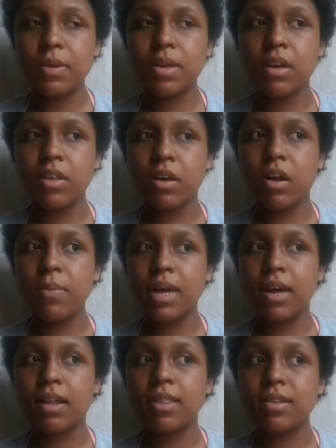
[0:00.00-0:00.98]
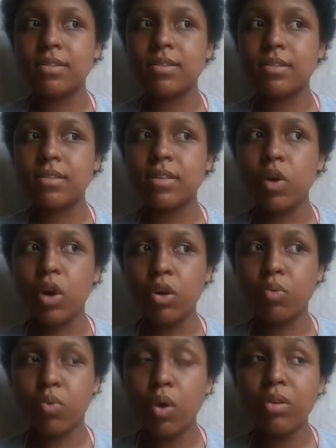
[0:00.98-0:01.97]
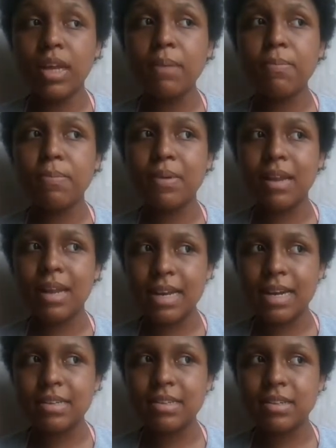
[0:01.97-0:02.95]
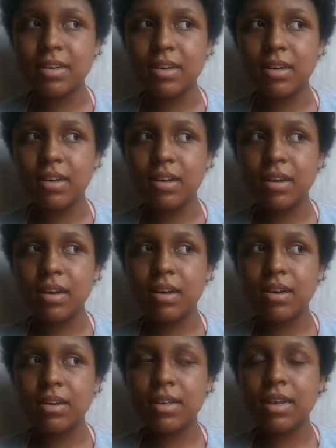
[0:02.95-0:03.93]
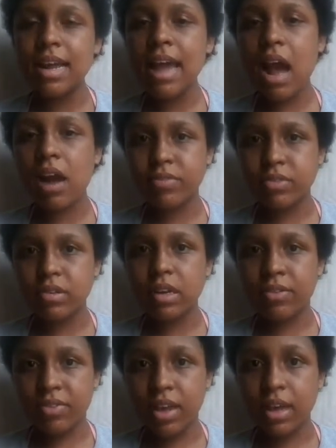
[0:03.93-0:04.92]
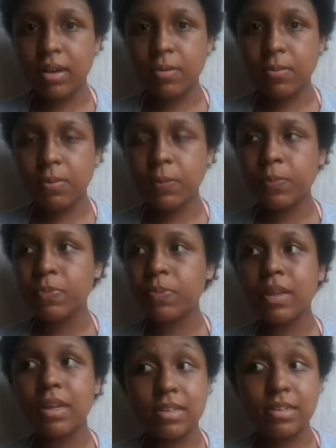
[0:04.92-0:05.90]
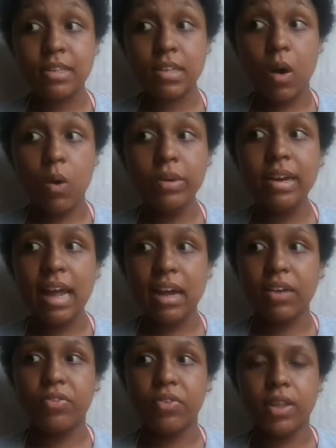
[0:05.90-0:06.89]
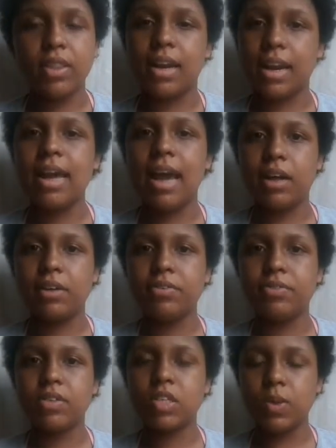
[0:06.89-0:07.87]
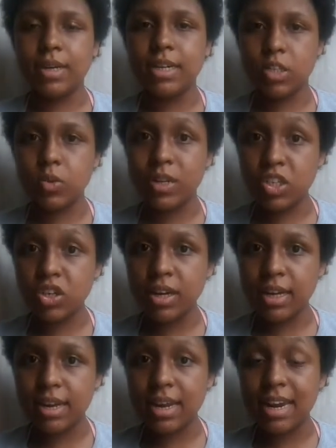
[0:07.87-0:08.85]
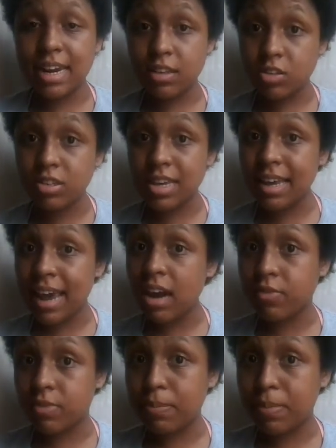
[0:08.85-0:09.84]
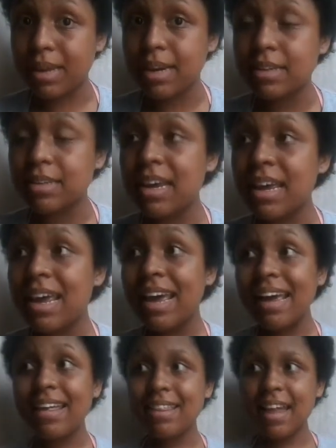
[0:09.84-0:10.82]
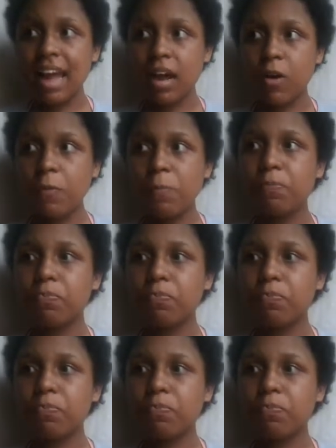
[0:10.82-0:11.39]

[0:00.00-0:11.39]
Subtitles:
and I thought, oh my god, this is the only planet that I have to live in. This is the only life that I have, so I need to enjoy it and I need to take care of my planet. And now